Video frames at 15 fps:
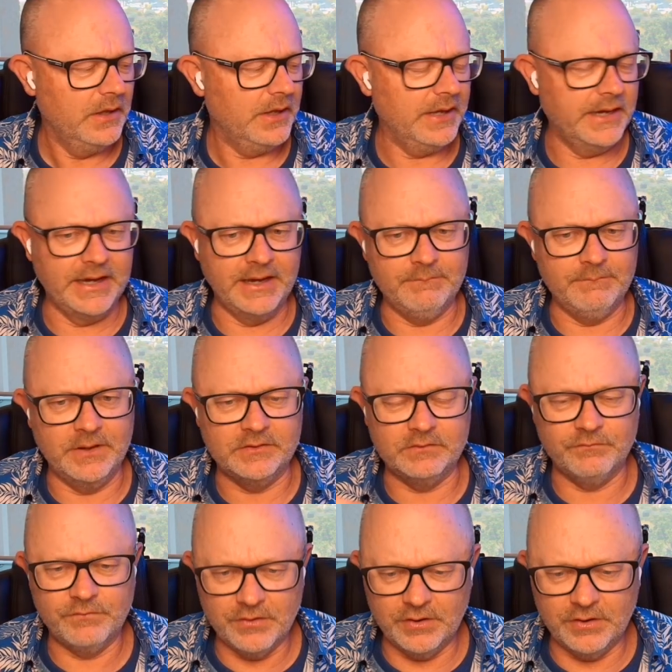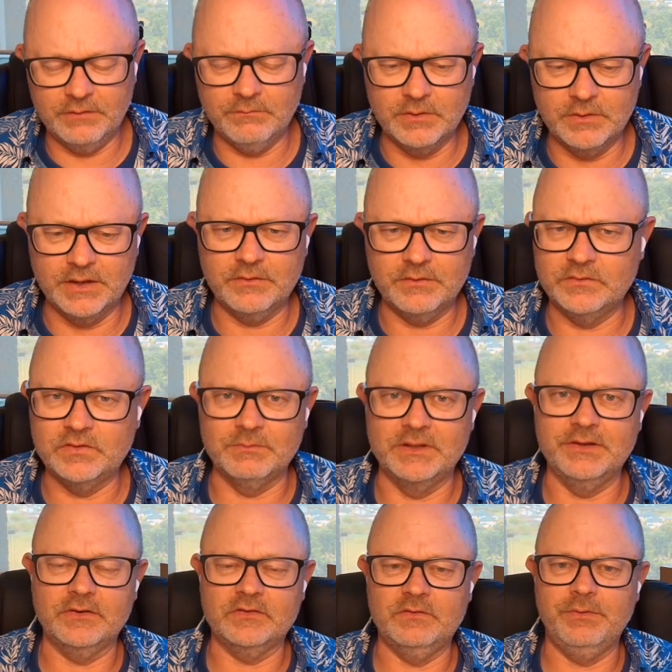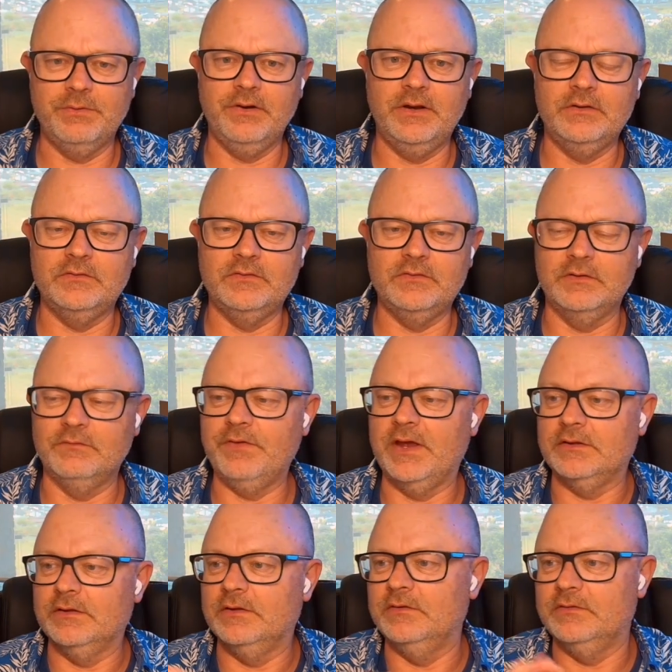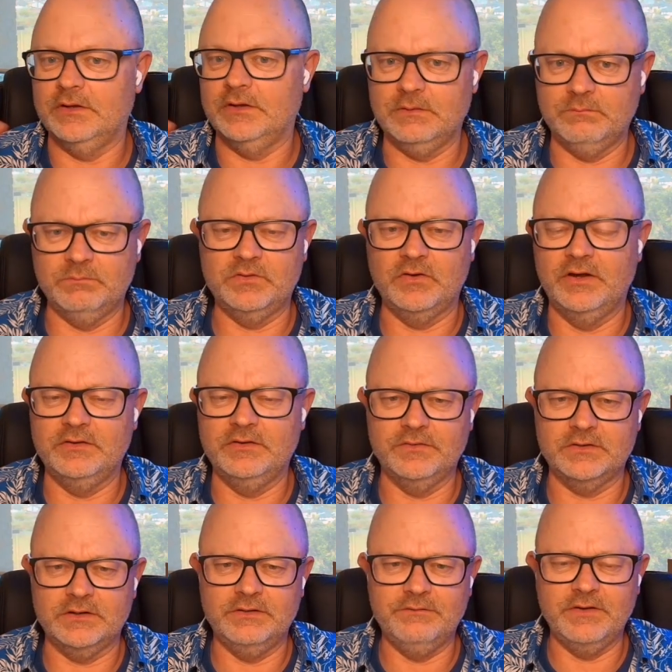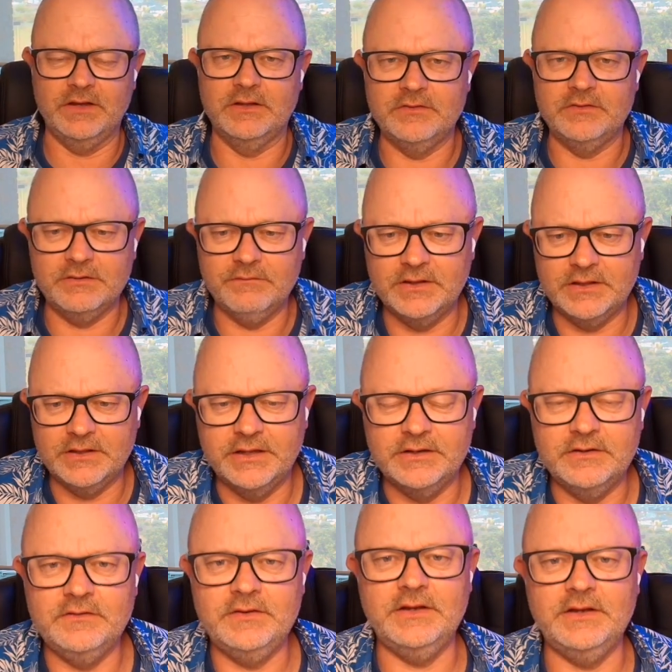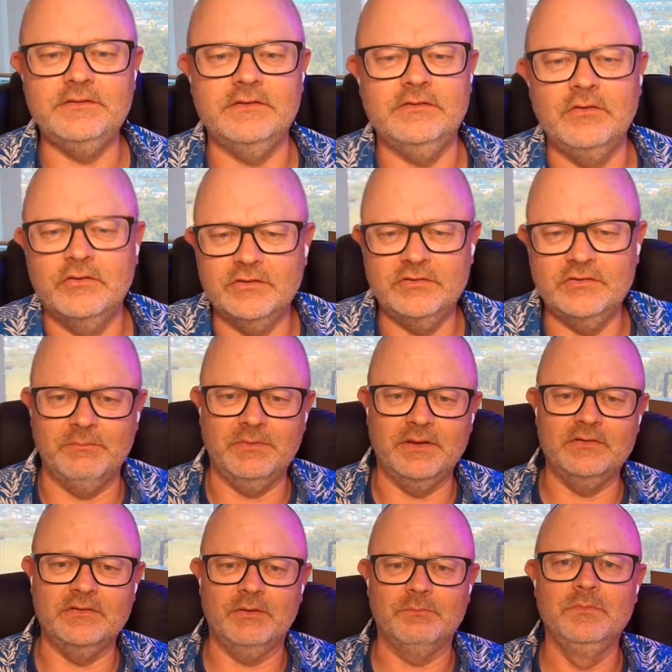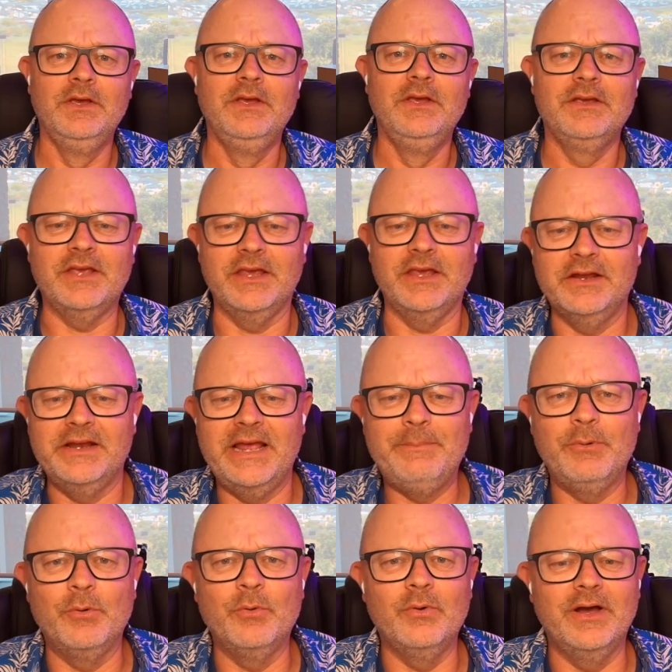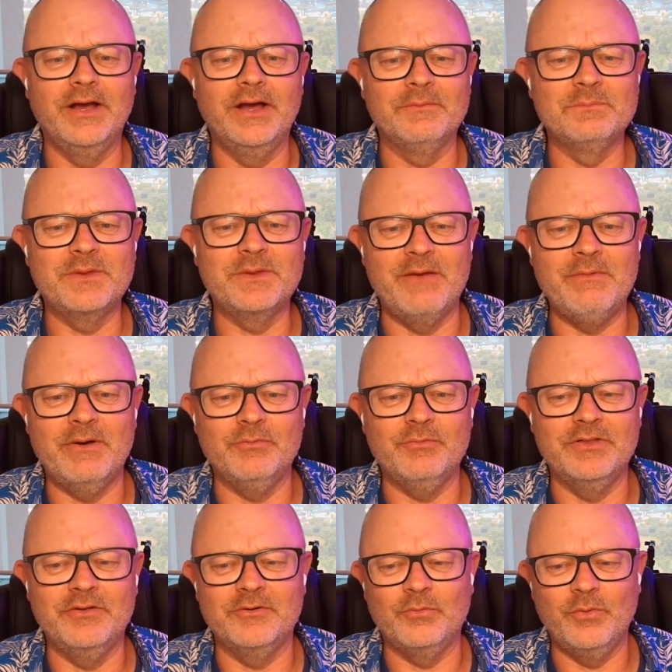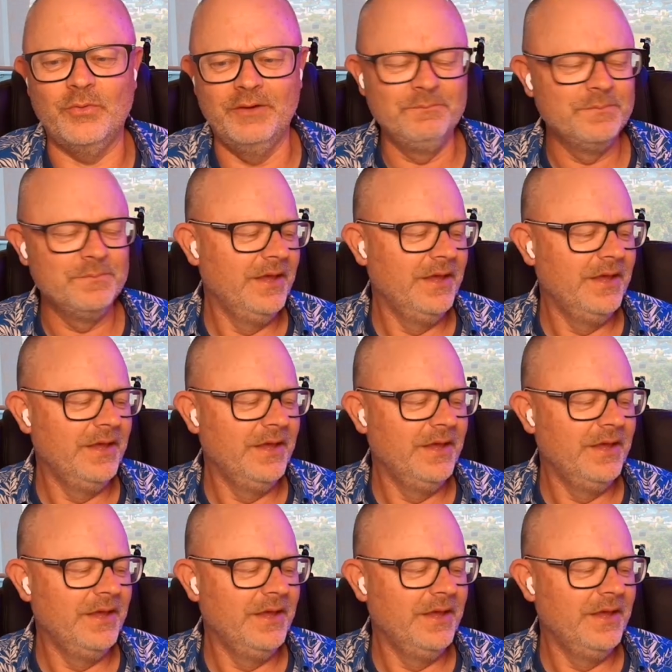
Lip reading: it's very similar experience. In fact, this is a scientifically validated test. It's not just something some geek at Apple came up with on a whim.